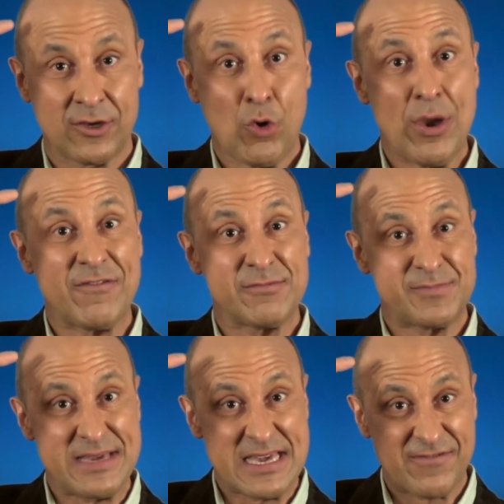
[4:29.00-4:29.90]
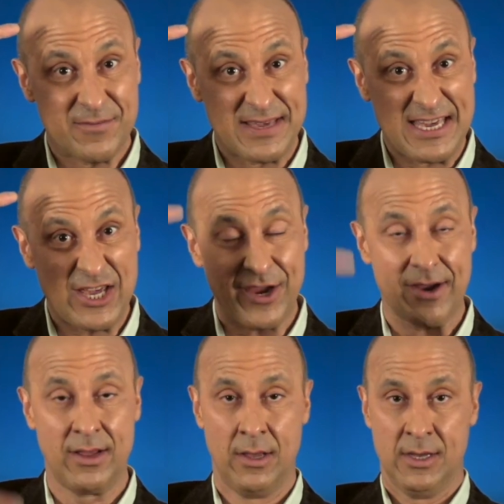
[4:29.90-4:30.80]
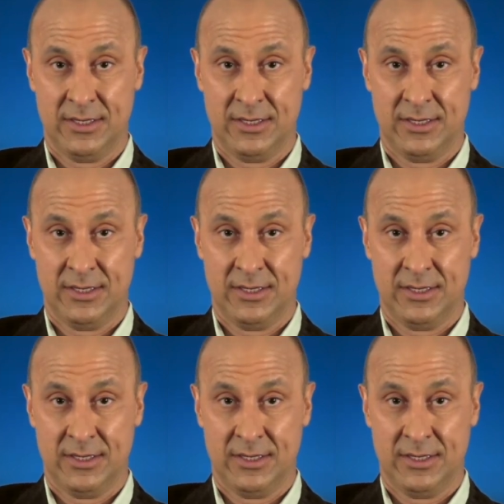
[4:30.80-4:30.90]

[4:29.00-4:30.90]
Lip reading: going from speaking from here